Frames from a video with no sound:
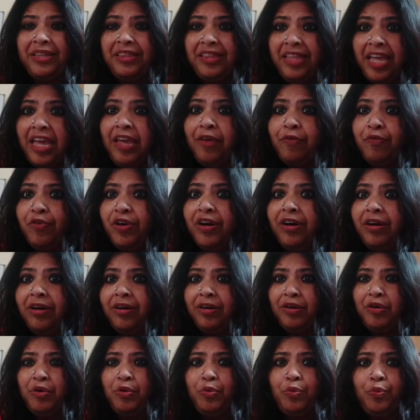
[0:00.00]
they were
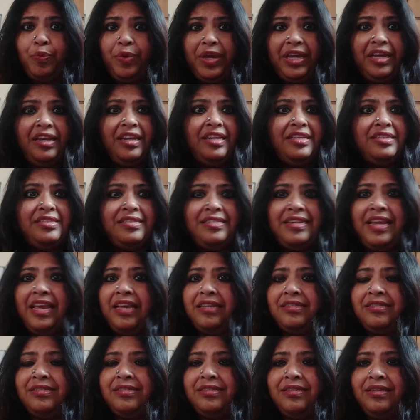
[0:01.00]
wiggly
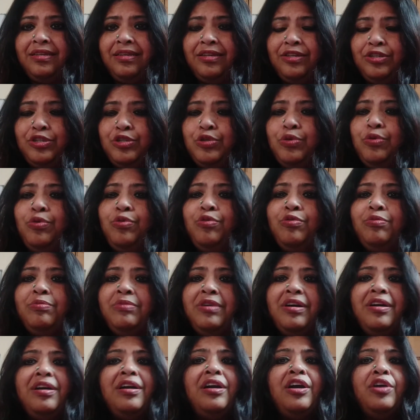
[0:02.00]
snakes to whom
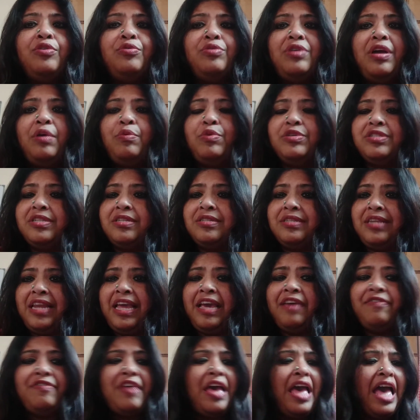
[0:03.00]
Garuda was a
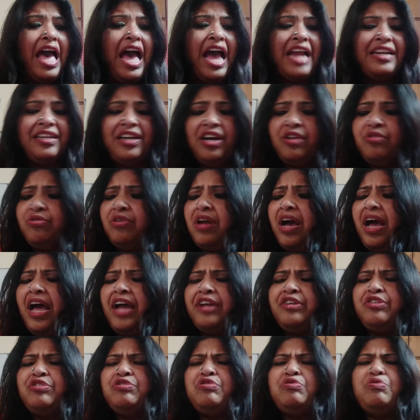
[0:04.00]
slave, and Garuda had
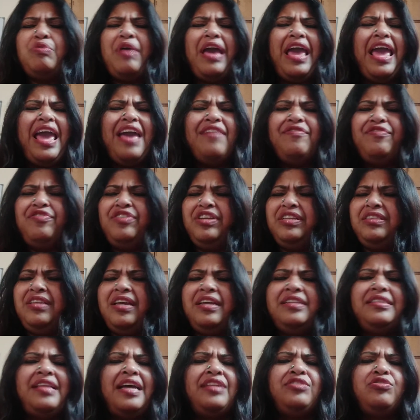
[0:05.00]
to do everything
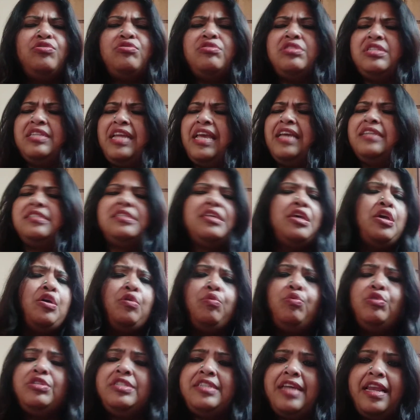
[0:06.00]
that those snakes
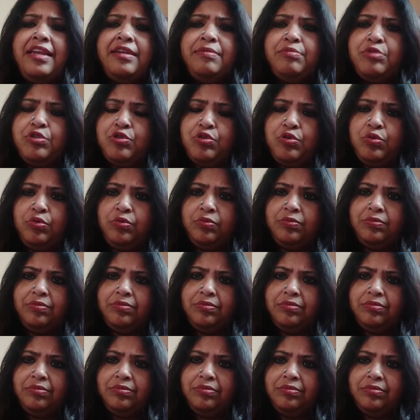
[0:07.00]
would tell him to do.
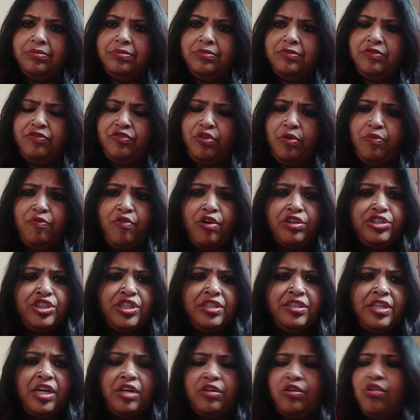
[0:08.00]
From washing
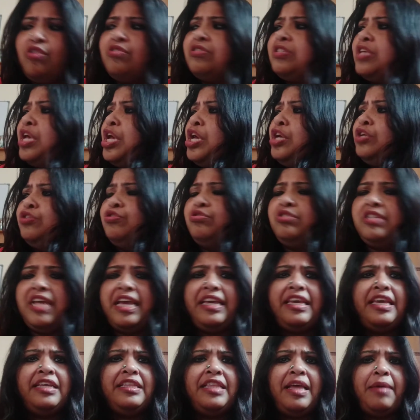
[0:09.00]
their clothes to
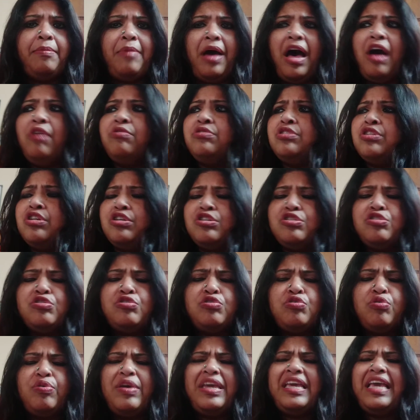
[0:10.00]
taking them out to
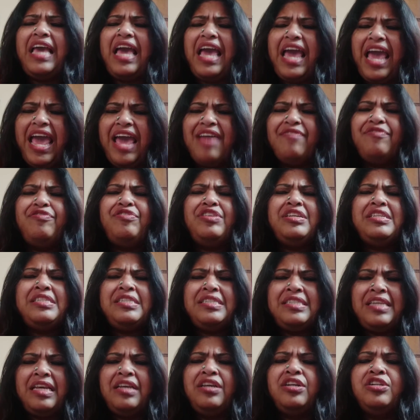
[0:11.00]
doing every
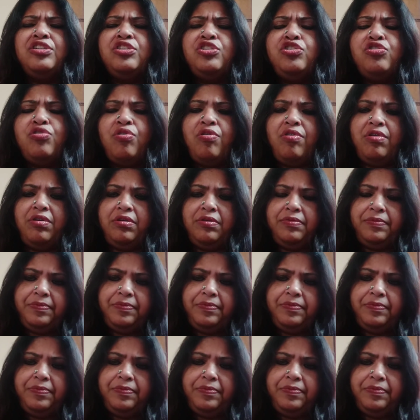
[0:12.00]
single chore.